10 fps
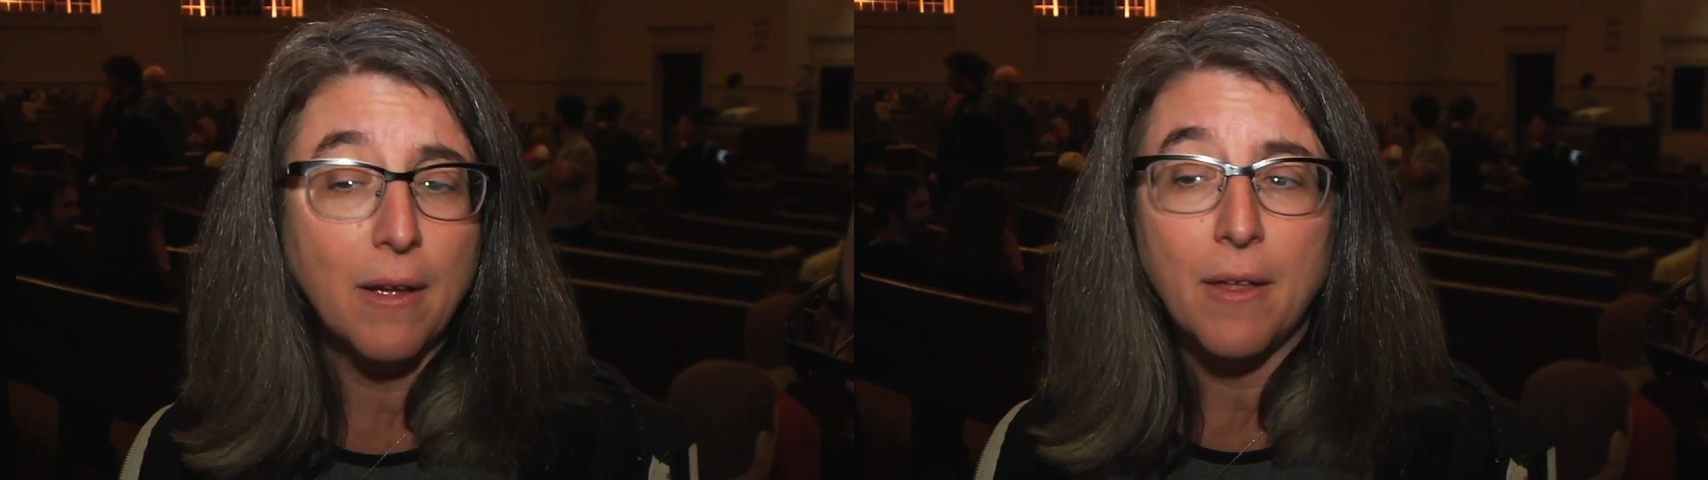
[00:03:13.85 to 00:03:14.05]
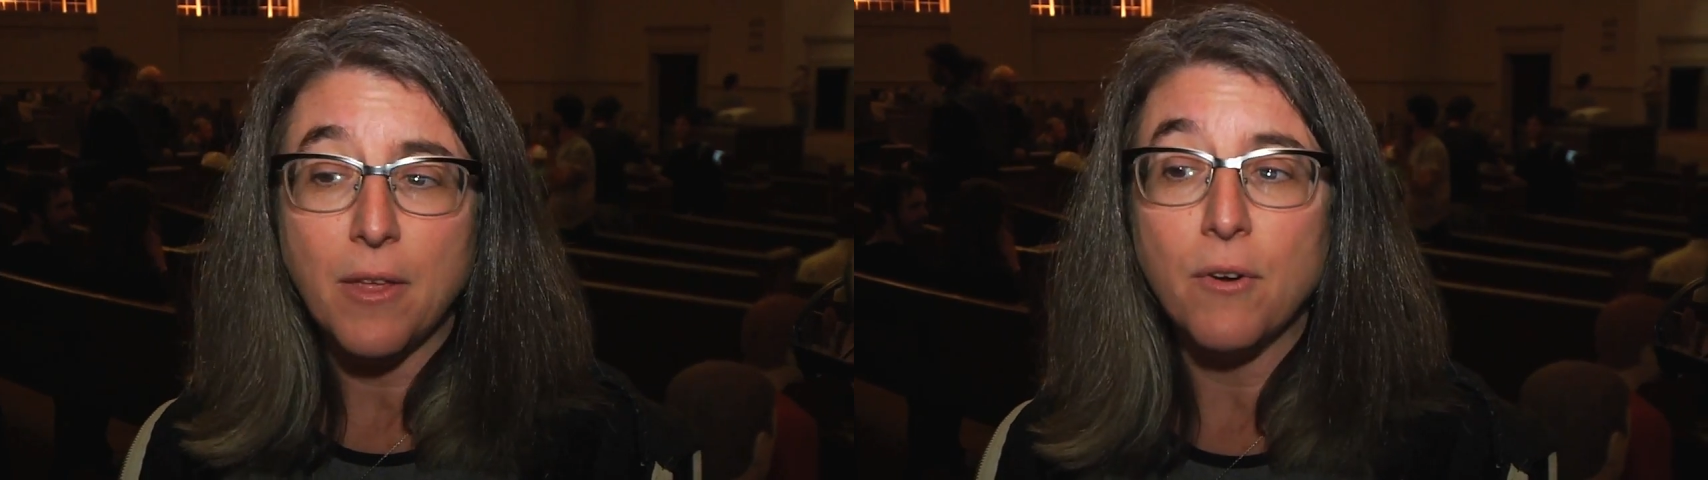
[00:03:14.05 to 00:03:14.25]

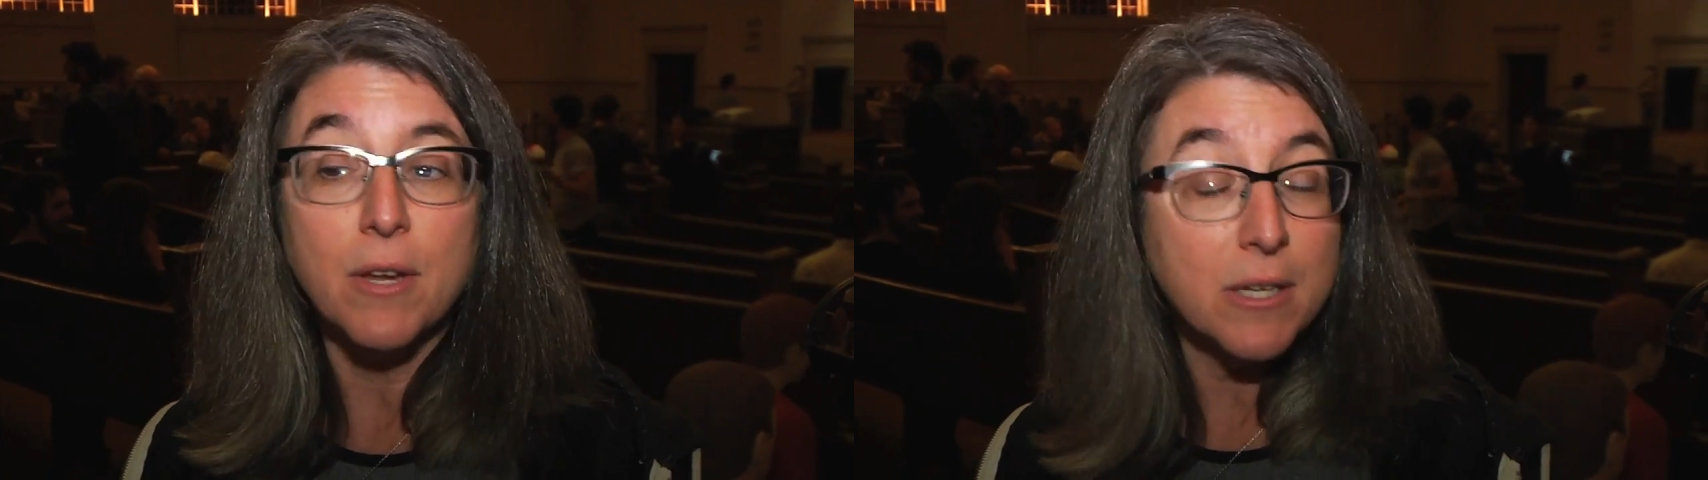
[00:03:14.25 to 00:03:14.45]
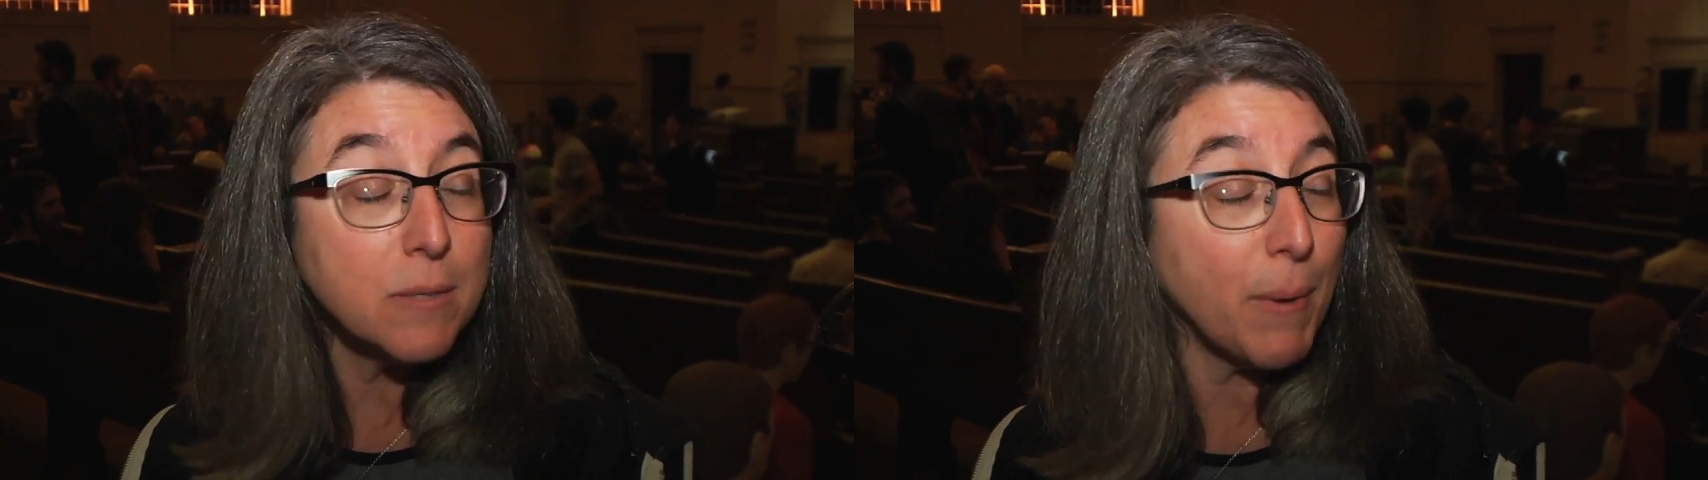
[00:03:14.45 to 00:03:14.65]
There
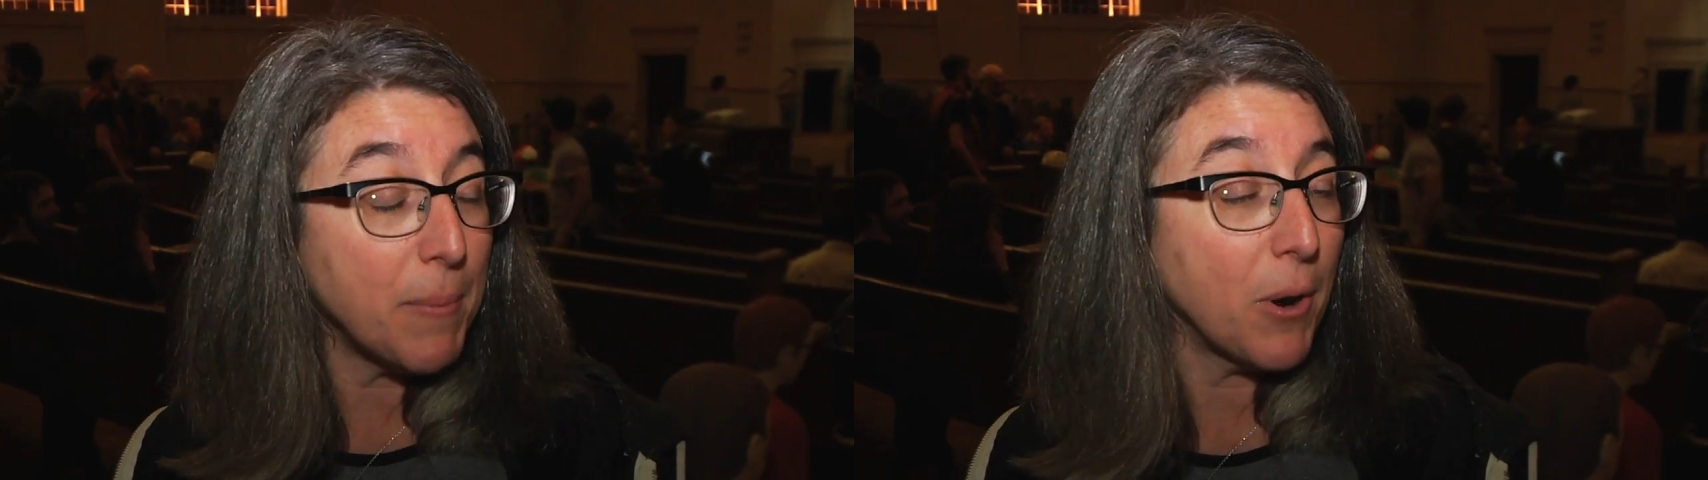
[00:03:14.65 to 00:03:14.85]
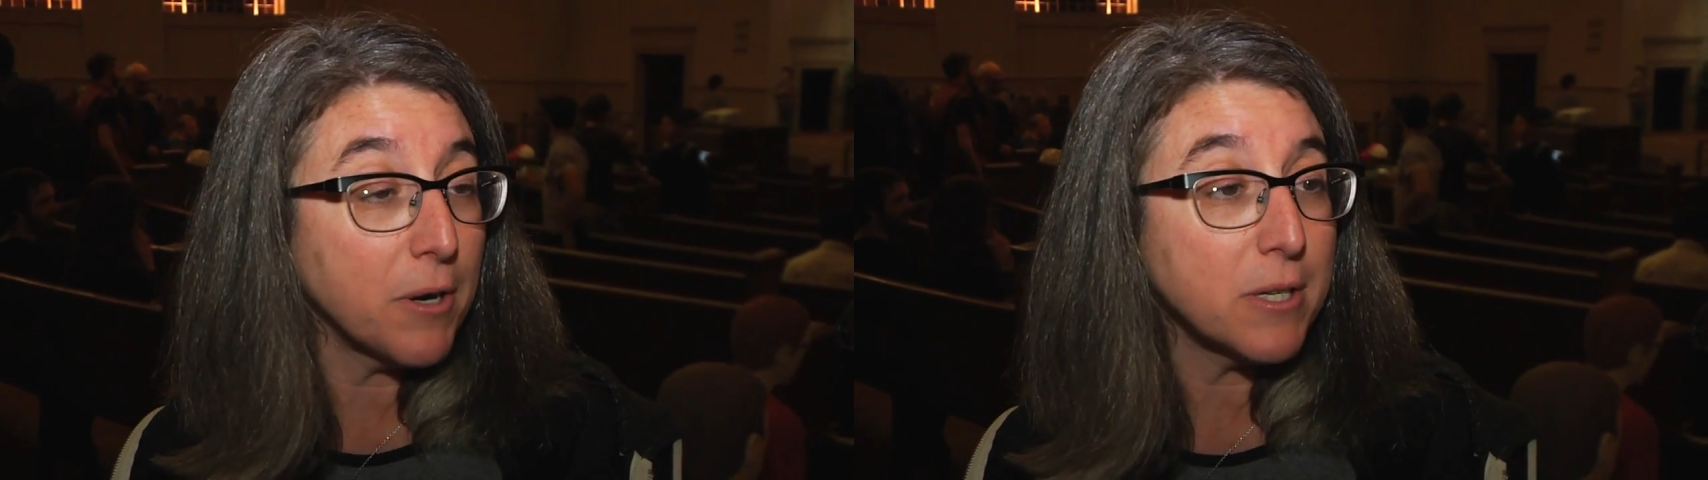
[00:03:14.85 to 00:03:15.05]
is
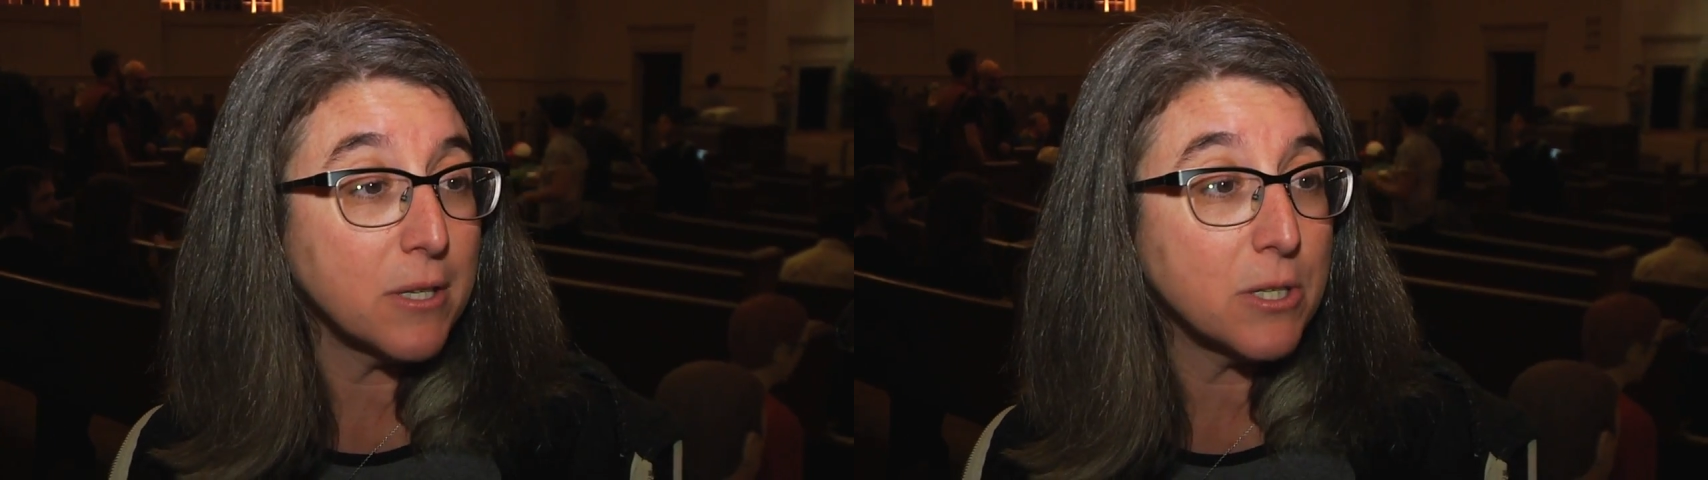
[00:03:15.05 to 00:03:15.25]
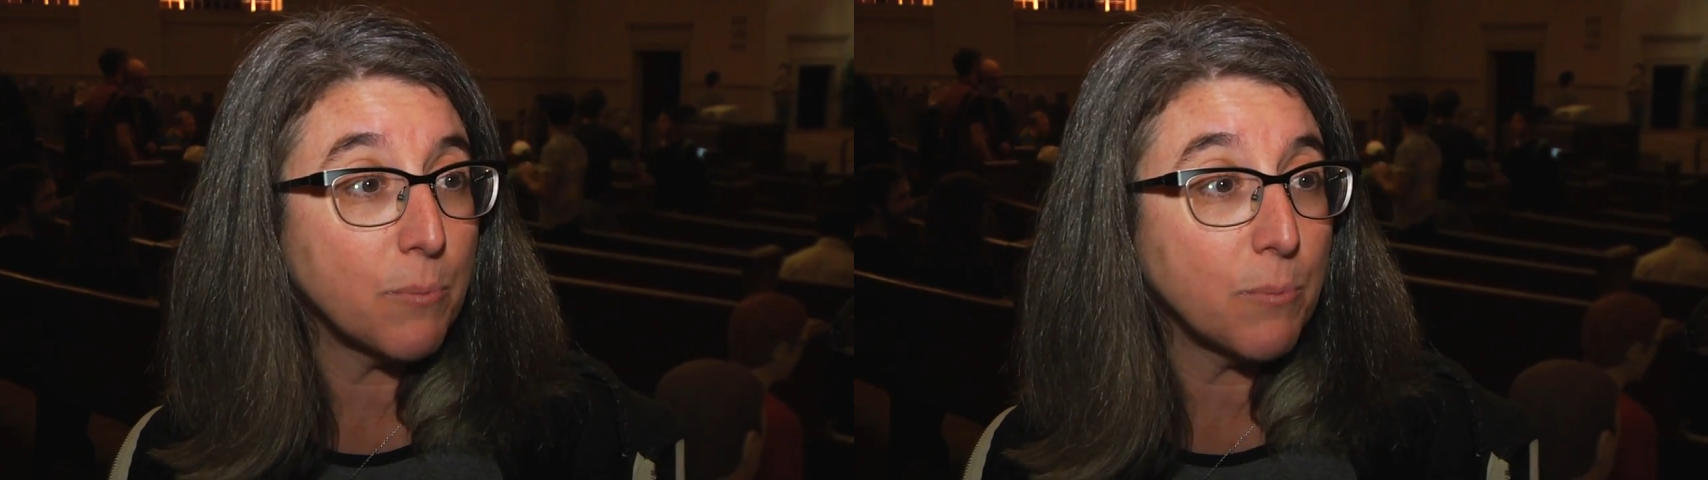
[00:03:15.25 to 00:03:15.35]
bipartisan